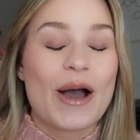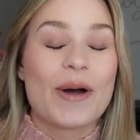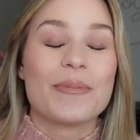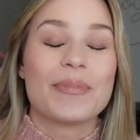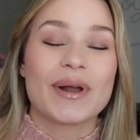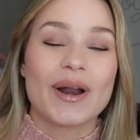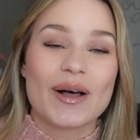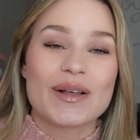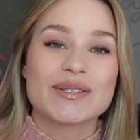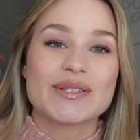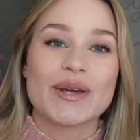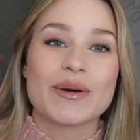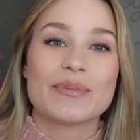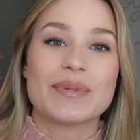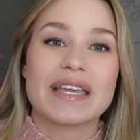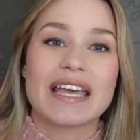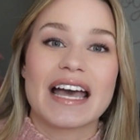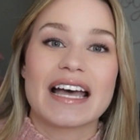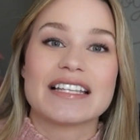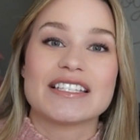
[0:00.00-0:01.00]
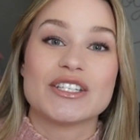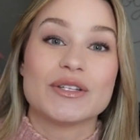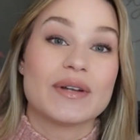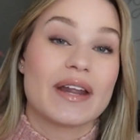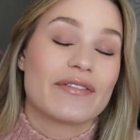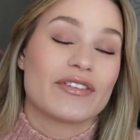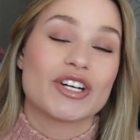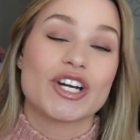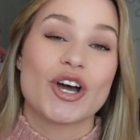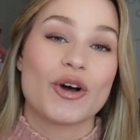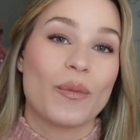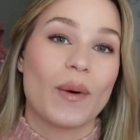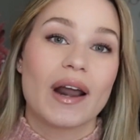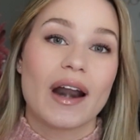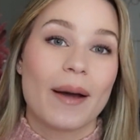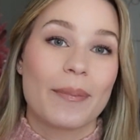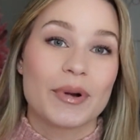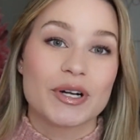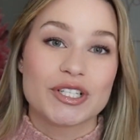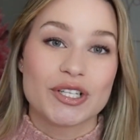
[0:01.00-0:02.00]
but also because you never know what
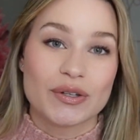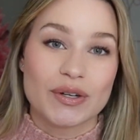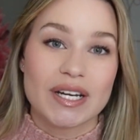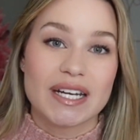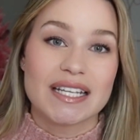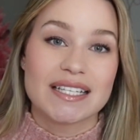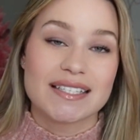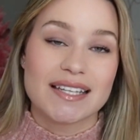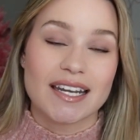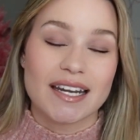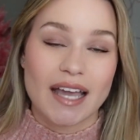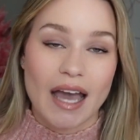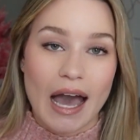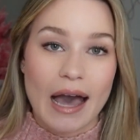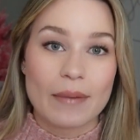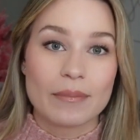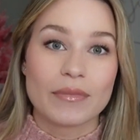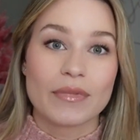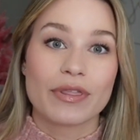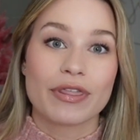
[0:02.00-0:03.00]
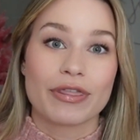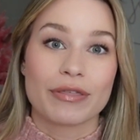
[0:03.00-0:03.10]
opportunities can come